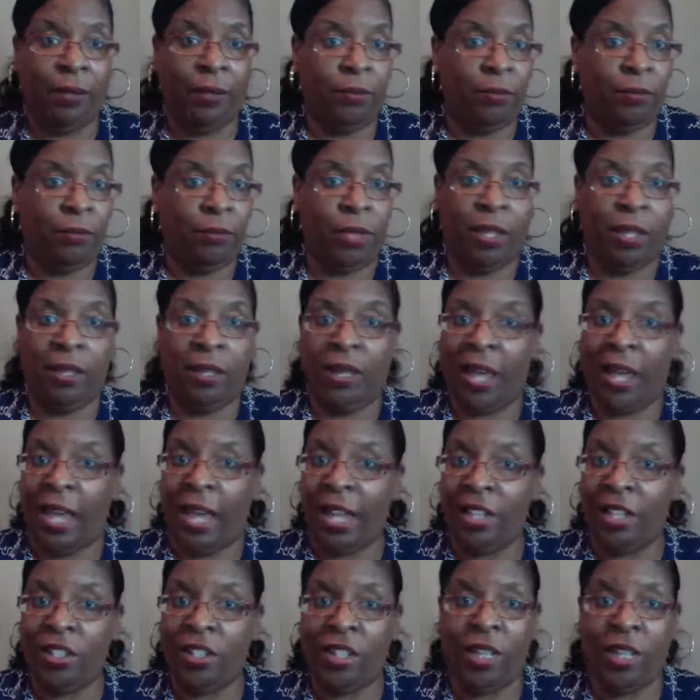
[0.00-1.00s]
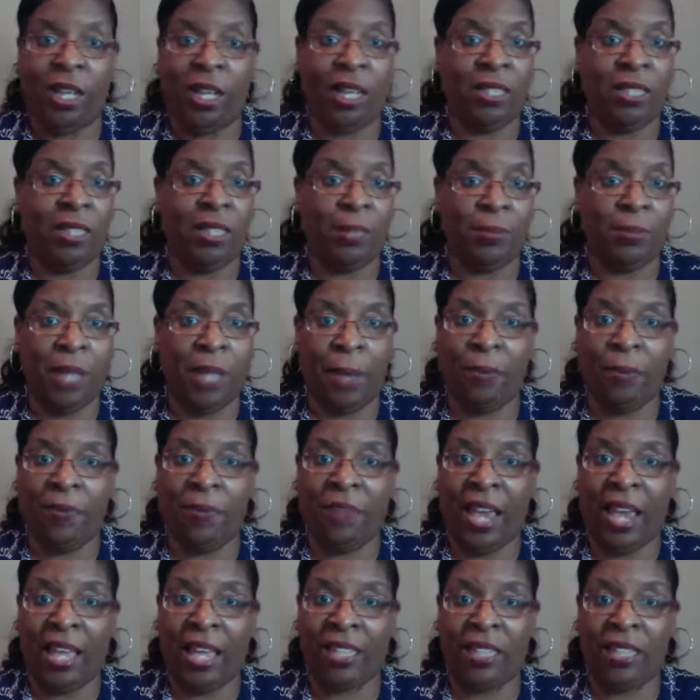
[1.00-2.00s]
engaging in some type of
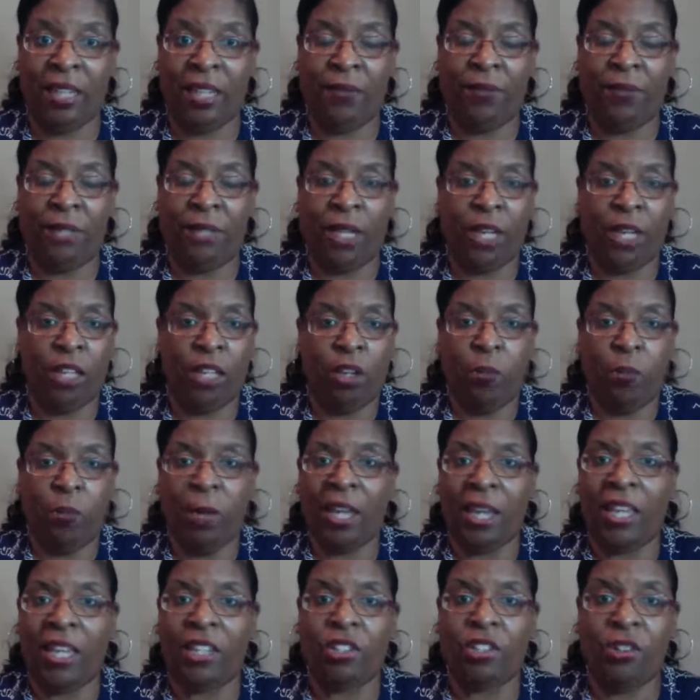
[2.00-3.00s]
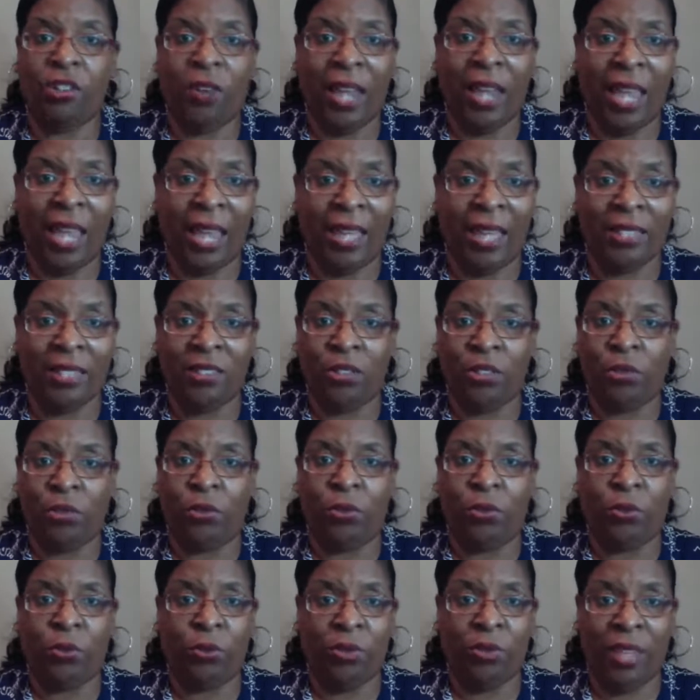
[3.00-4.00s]
activity, and you may get your answer
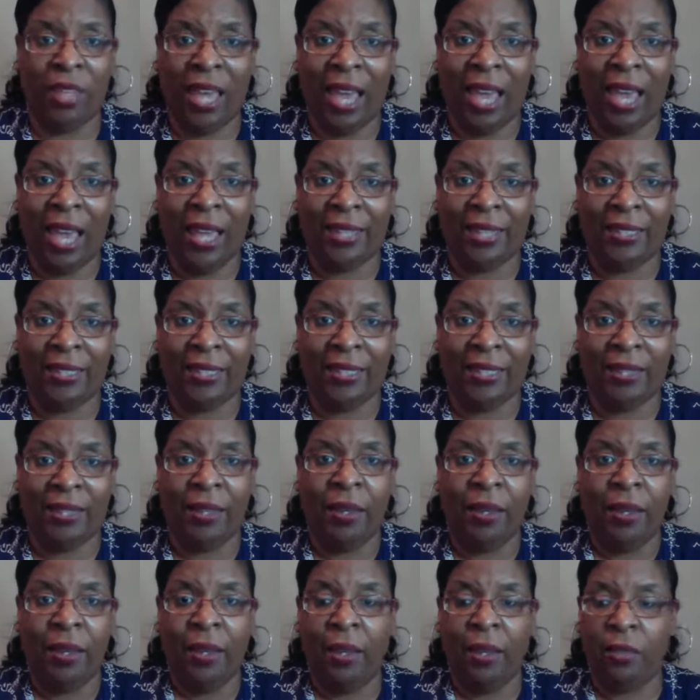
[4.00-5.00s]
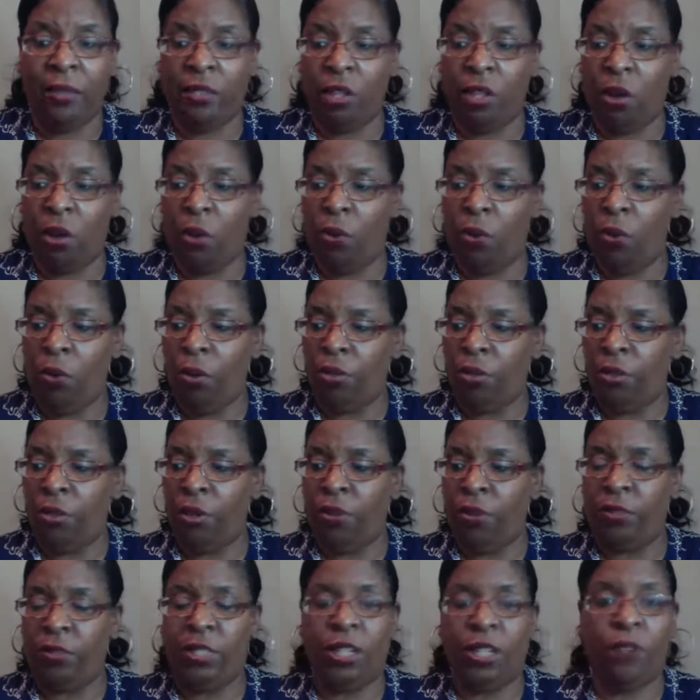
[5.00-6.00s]
through that. And so there
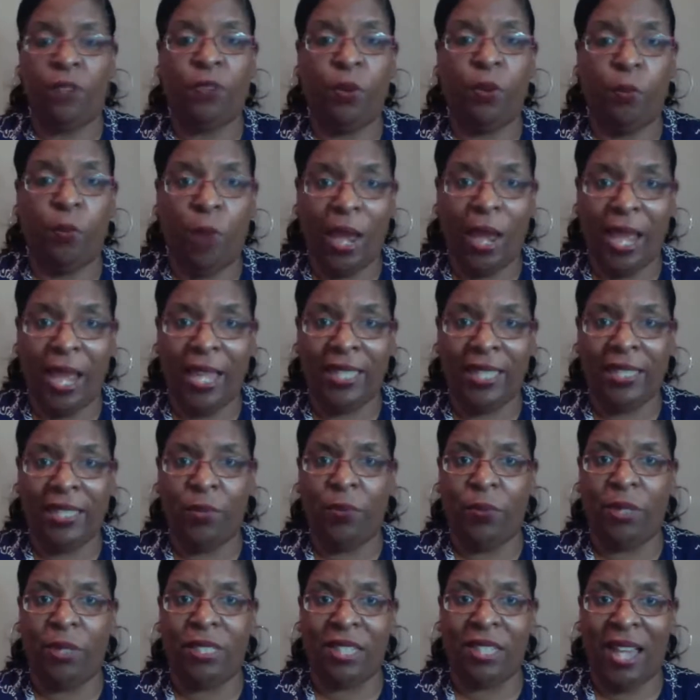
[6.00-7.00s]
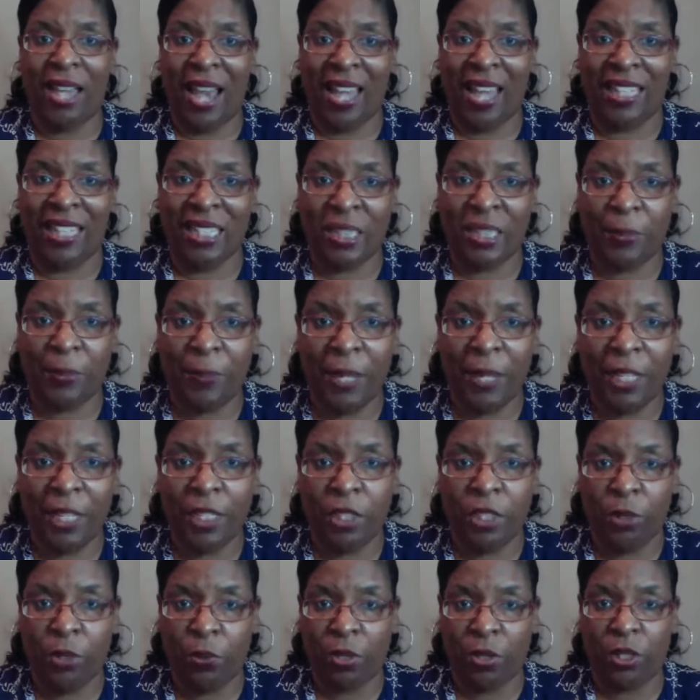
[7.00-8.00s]
are different ways in which God speaks
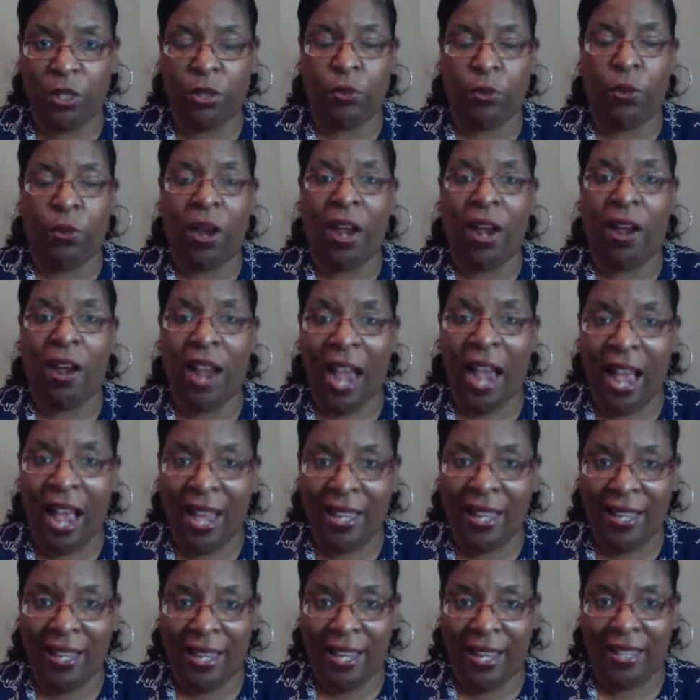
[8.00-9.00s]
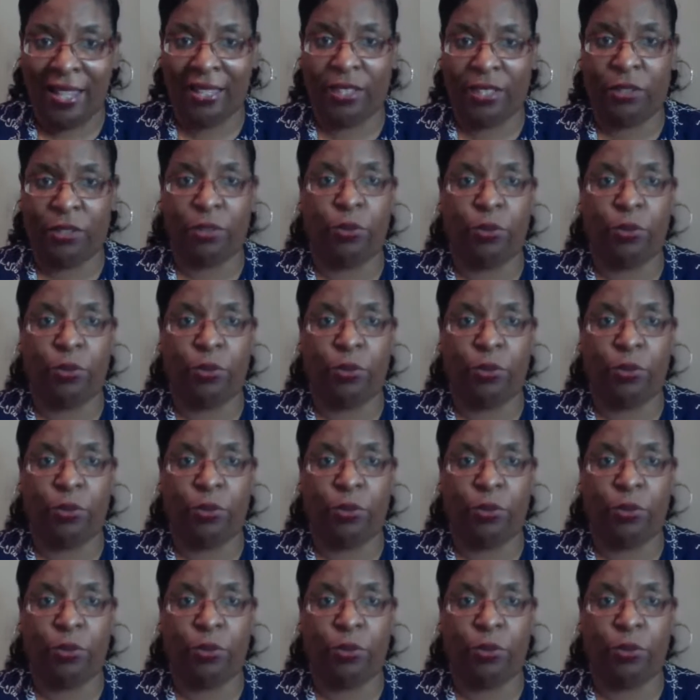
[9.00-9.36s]
to us through our eye gates, through